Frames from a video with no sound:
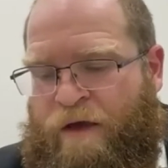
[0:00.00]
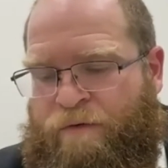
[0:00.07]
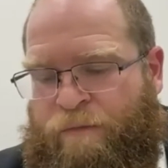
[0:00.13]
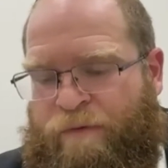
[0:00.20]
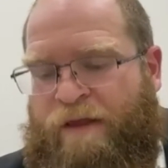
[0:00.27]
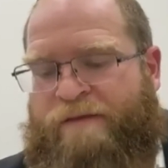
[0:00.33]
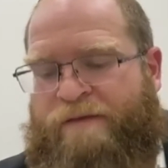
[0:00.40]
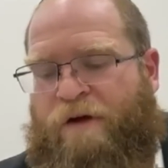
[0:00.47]

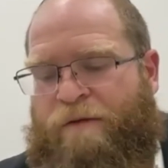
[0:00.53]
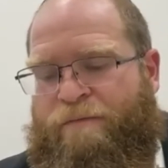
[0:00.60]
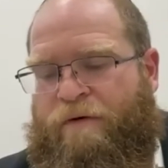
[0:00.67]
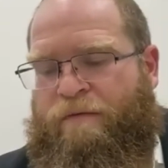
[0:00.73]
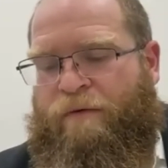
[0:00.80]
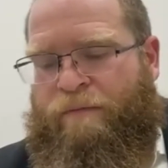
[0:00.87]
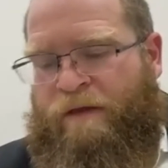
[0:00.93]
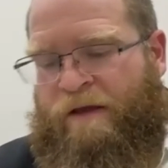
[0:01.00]
Rav
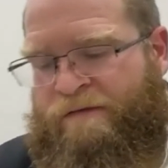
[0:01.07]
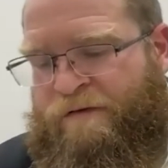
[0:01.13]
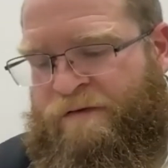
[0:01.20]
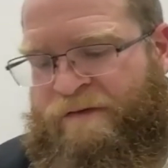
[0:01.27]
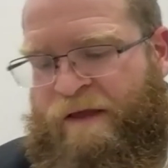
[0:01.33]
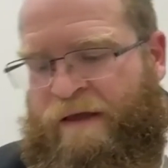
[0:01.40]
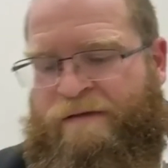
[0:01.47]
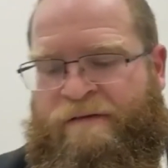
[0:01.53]
Lezer
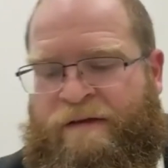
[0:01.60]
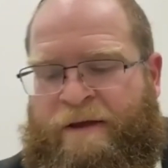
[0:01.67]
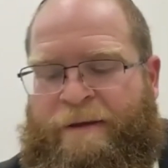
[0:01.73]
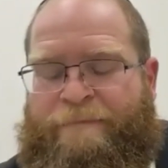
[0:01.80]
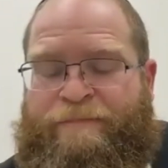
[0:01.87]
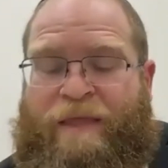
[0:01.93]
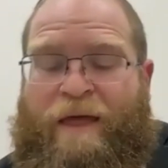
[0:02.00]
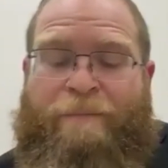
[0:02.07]
says
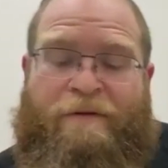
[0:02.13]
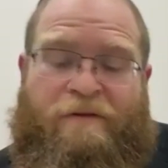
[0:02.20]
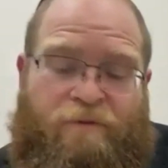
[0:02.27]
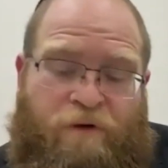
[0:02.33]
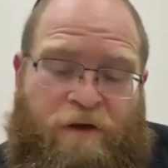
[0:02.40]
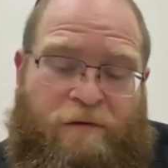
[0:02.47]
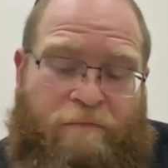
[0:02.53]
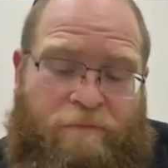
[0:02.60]
not
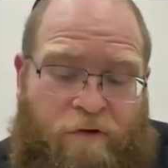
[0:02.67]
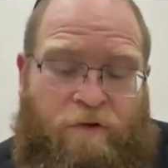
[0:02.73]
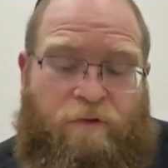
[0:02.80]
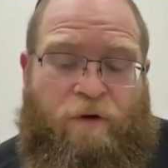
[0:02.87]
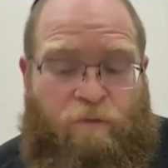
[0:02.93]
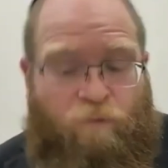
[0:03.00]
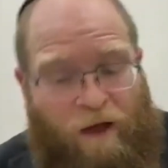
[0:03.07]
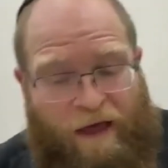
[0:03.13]
between
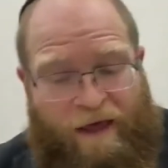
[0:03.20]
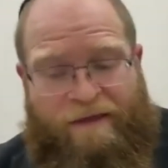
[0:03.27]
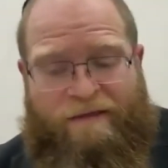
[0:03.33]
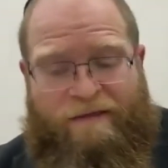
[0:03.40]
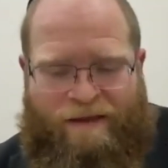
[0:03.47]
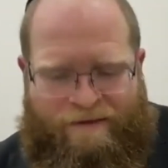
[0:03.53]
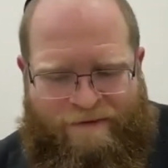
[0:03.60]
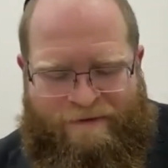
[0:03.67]
blue and
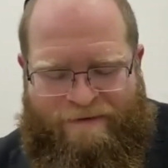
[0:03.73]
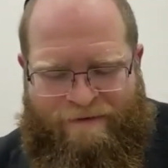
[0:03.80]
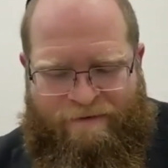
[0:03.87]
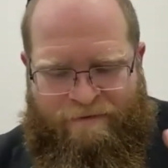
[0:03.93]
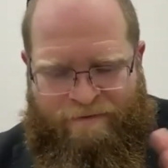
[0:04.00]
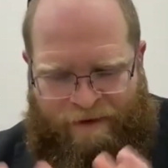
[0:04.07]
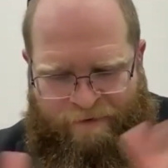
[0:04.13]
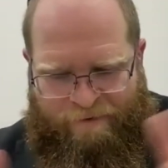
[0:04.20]
white. That's
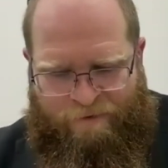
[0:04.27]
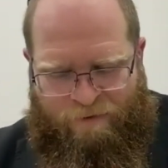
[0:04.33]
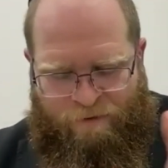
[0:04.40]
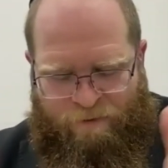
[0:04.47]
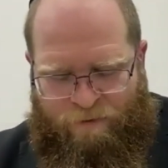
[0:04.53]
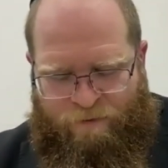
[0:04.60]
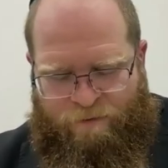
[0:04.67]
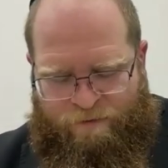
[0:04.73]

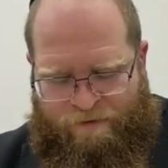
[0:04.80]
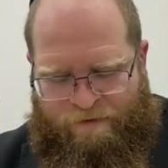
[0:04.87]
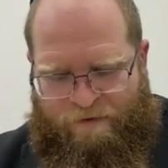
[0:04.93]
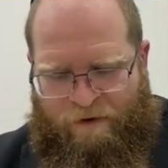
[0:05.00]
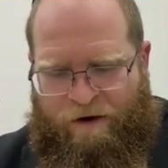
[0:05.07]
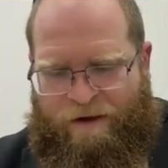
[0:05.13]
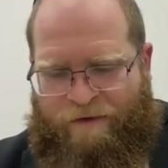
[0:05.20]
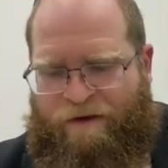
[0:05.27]
too
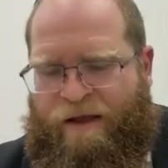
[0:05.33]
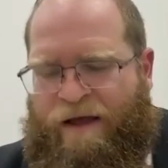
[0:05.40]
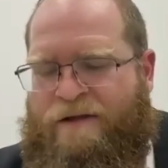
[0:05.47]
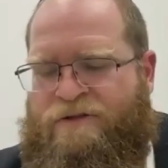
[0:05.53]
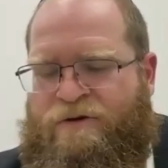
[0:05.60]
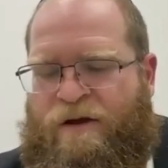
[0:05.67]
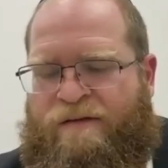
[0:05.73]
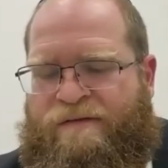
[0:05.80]
stark of a
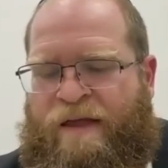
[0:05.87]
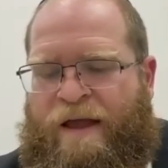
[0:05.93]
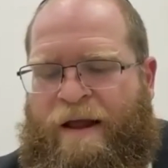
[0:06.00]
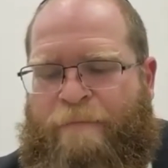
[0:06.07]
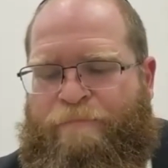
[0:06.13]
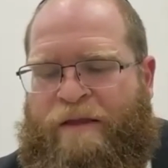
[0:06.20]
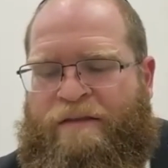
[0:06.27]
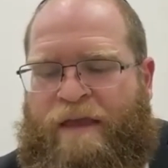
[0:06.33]
contrast.
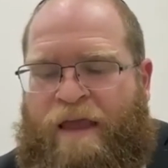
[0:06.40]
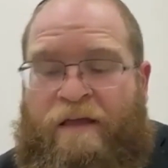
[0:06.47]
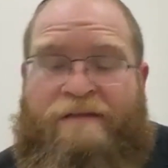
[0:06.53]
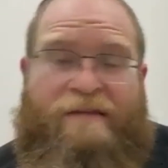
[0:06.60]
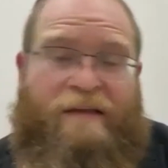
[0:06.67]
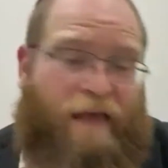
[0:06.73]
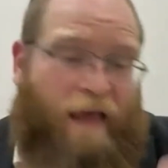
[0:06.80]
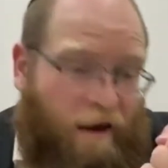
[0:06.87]

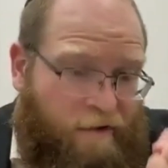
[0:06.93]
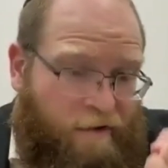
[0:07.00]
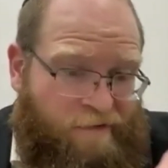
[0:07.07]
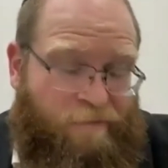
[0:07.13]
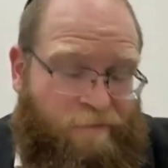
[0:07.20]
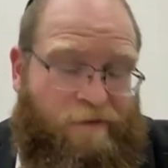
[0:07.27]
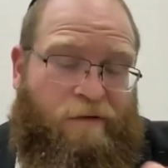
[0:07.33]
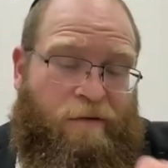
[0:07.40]

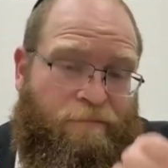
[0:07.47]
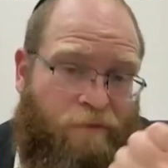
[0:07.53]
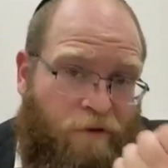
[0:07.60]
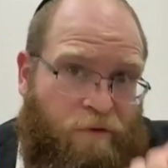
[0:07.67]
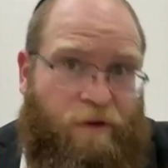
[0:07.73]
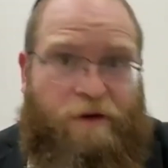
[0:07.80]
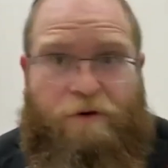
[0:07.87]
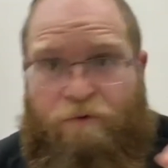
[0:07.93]
Between
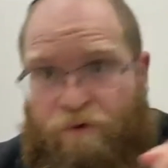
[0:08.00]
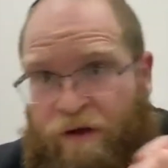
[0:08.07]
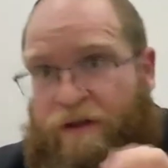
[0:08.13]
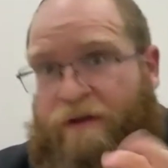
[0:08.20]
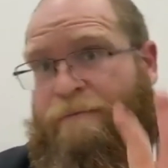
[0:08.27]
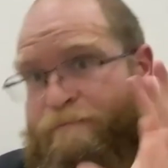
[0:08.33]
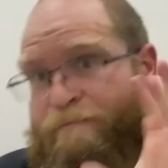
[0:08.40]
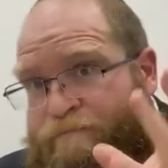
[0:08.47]
blue and
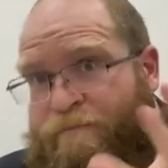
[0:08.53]
green.